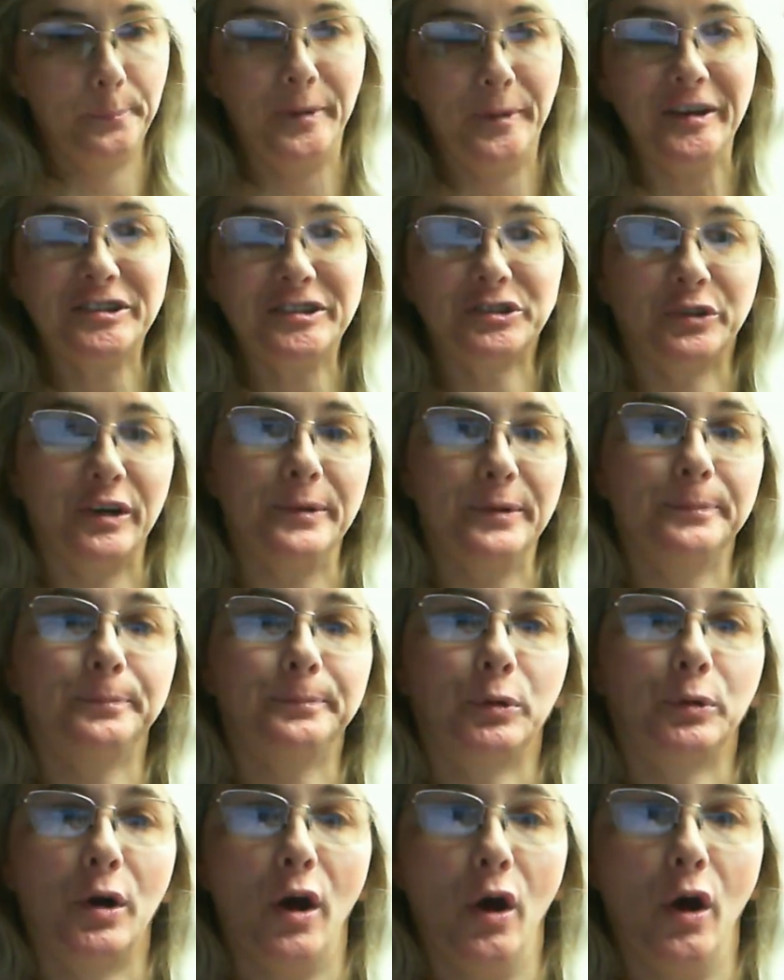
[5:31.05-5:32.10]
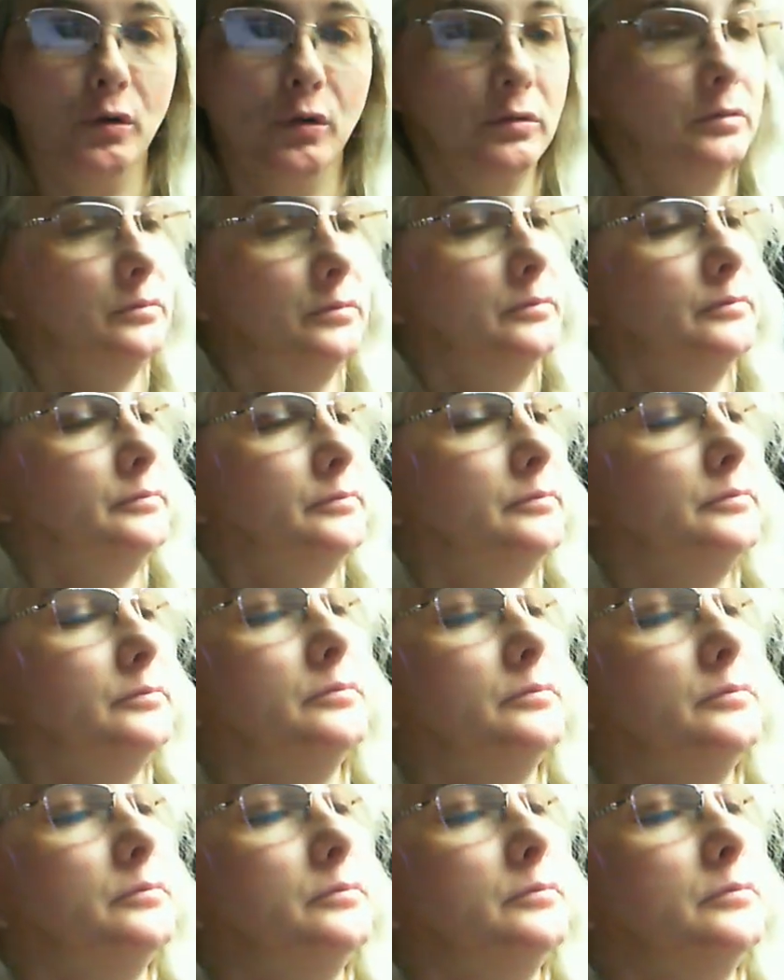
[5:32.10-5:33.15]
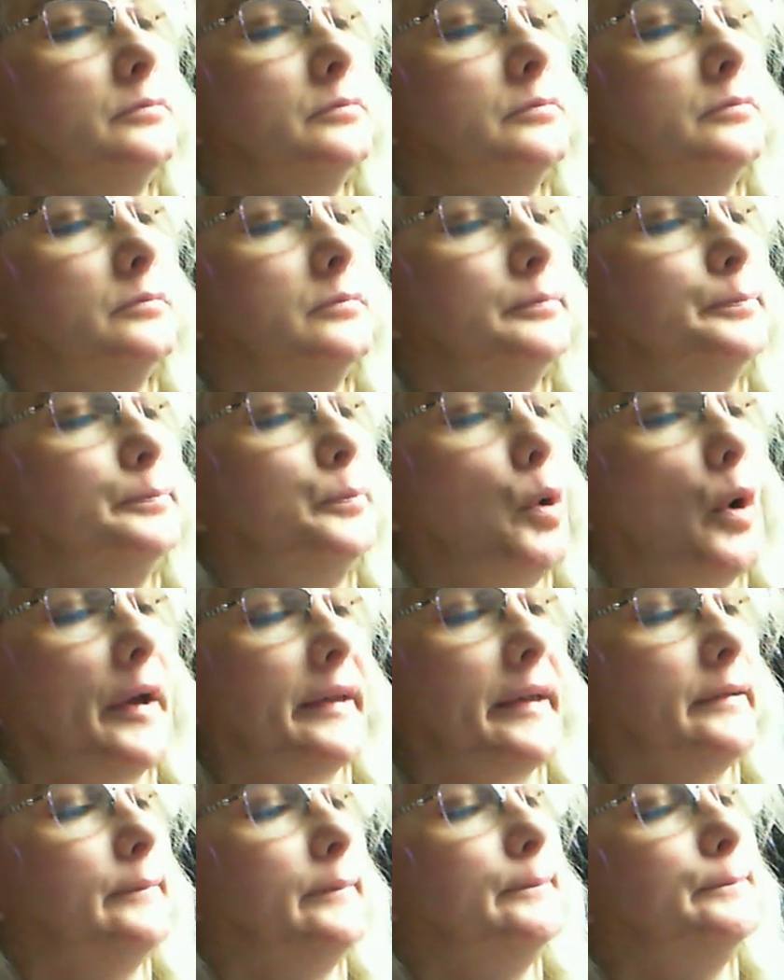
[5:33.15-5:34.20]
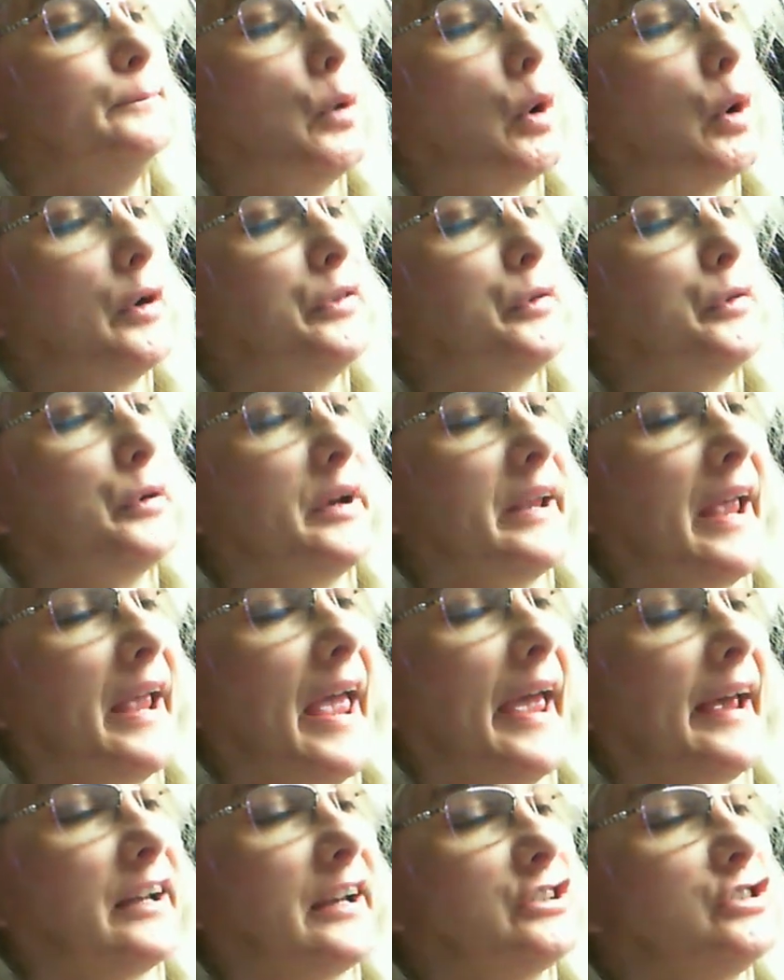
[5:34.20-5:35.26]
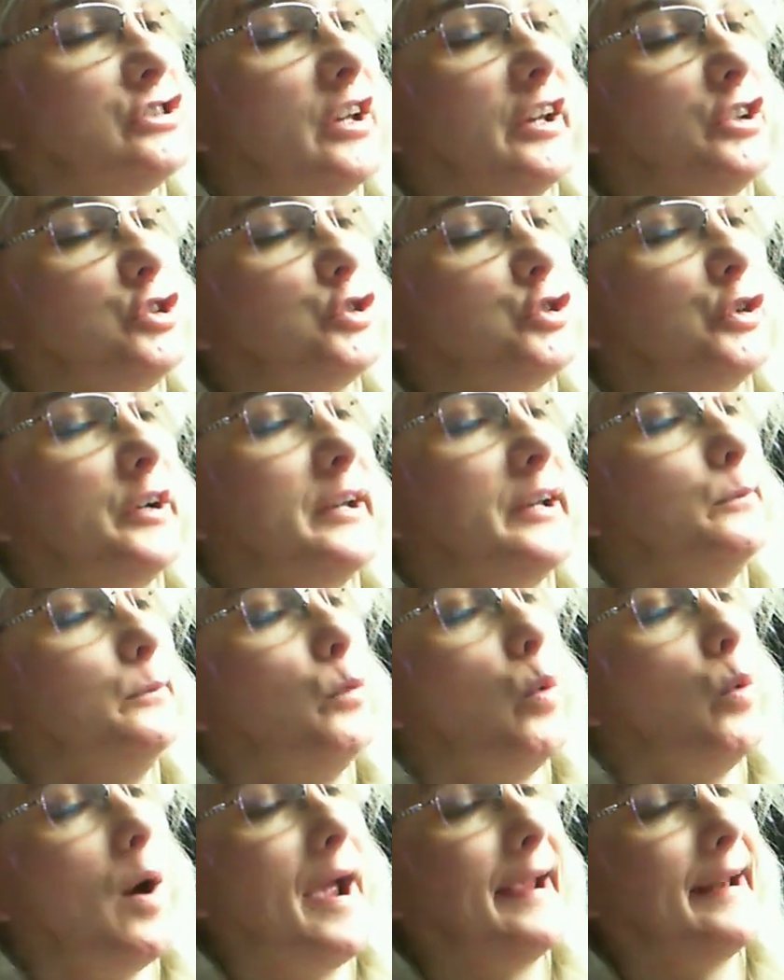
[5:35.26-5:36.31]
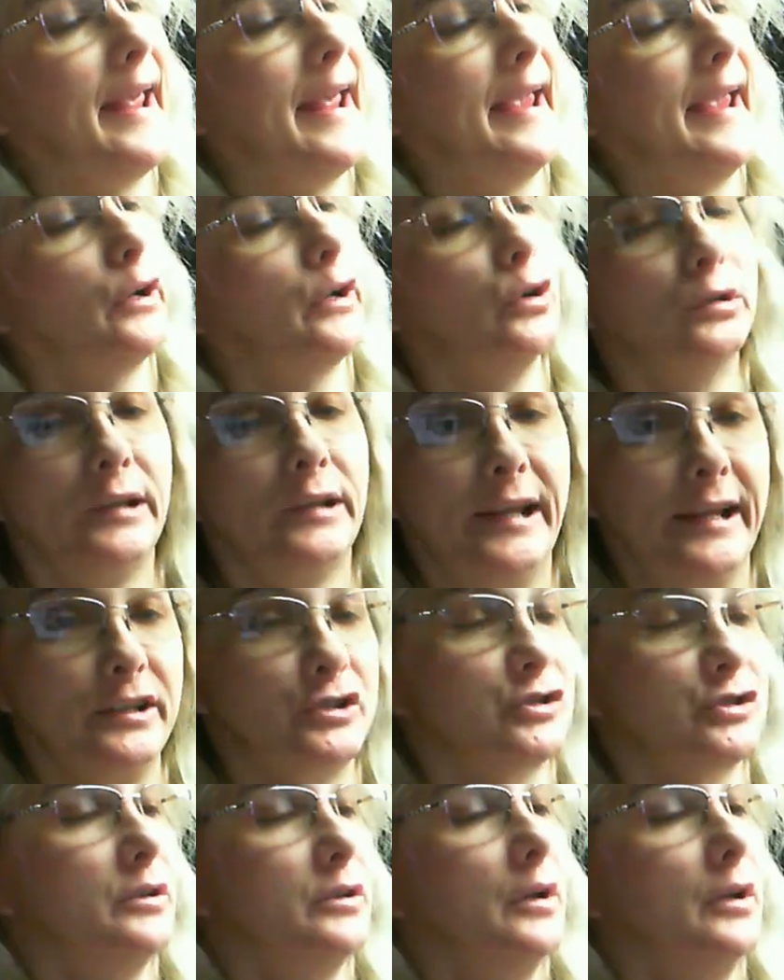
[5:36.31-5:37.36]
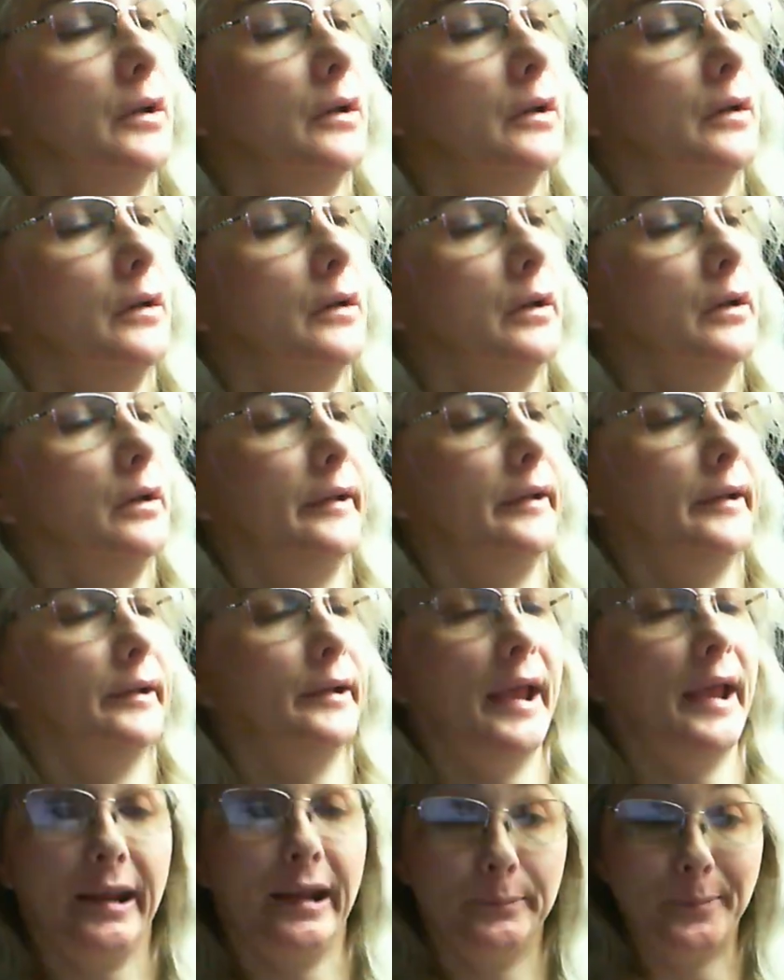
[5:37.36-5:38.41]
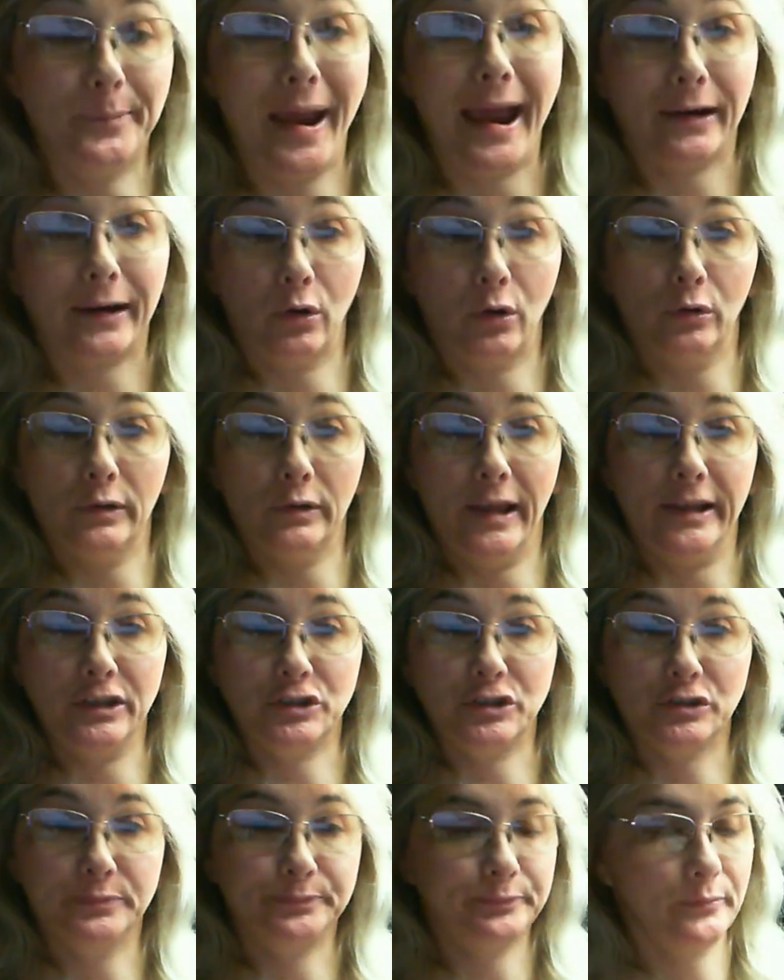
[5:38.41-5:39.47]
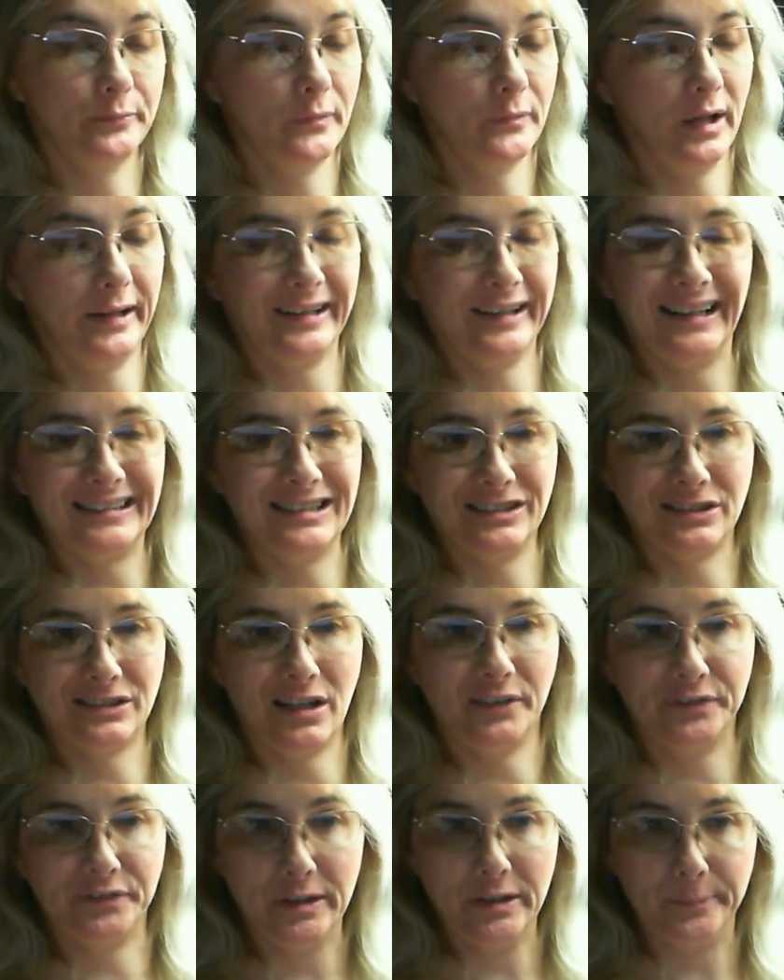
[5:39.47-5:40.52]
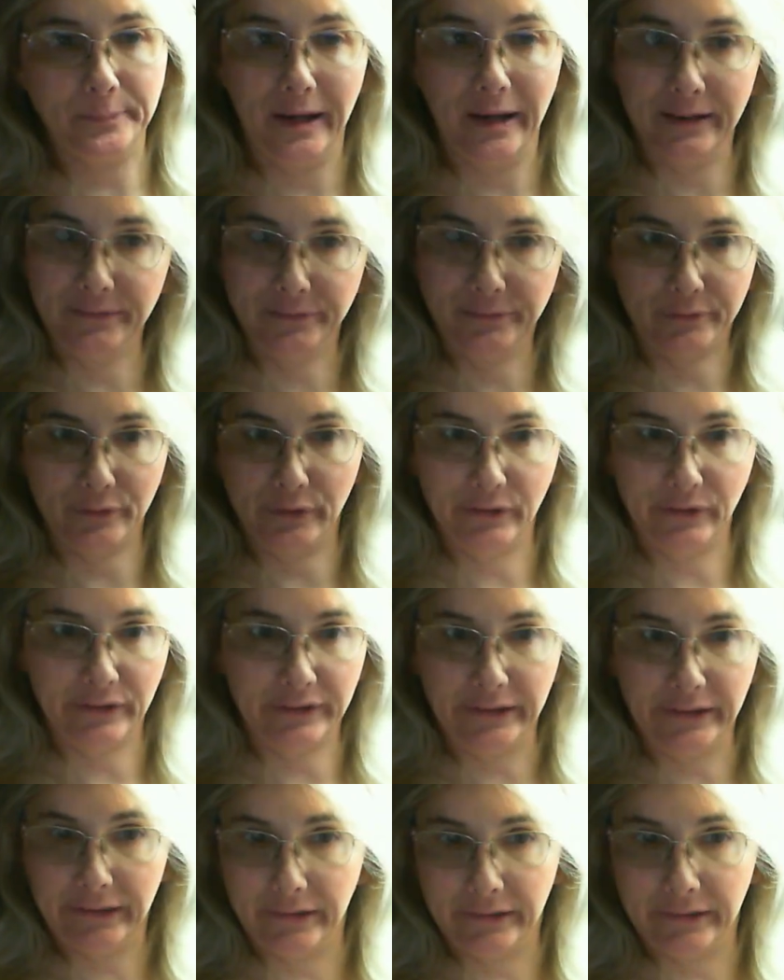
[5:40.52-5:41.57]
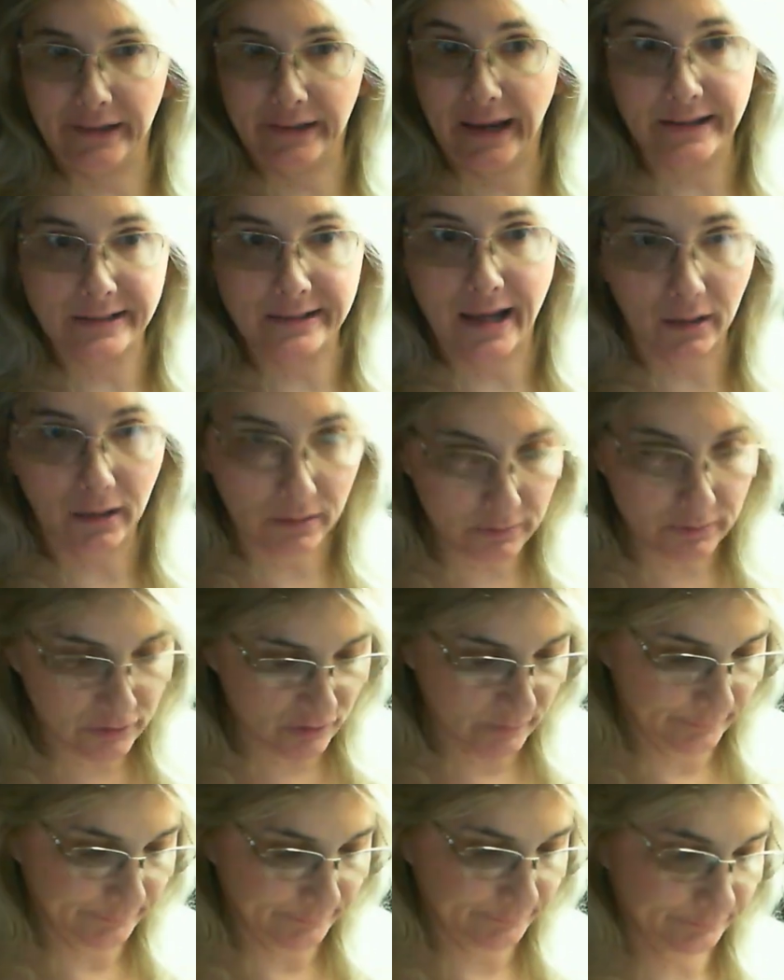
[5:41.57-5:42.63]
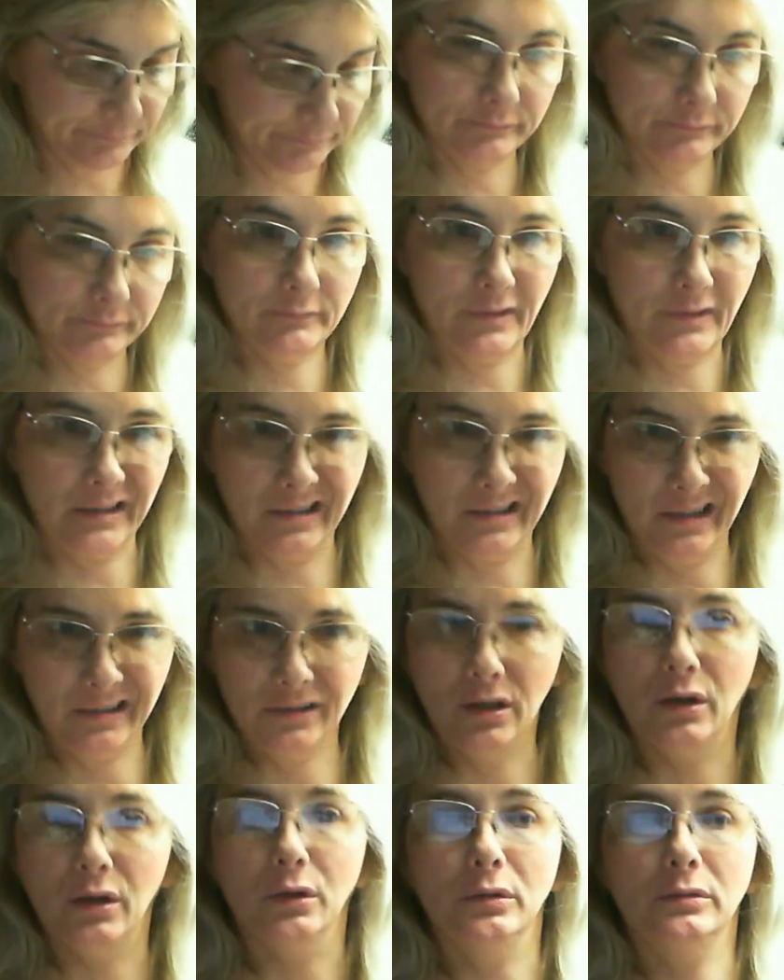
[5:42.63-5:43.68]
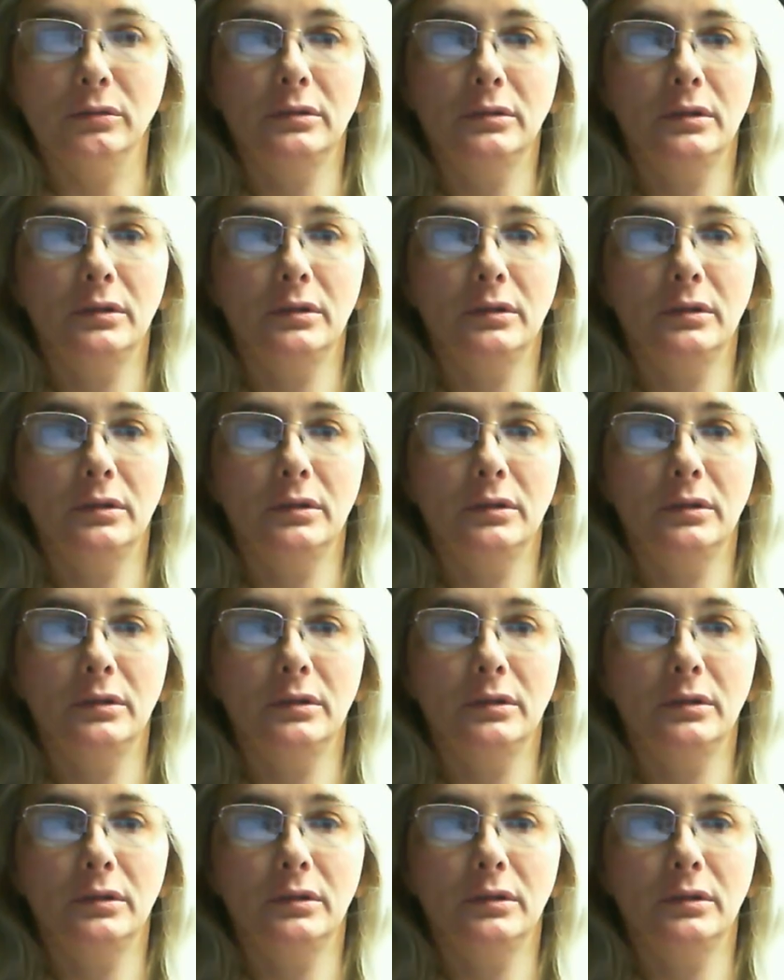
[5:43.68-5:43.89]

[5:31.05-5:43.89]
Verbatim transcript: Beastgrip Pro 0.43x extreme wide angle lens and macro lens. I got this off eBay, $38, I think. No,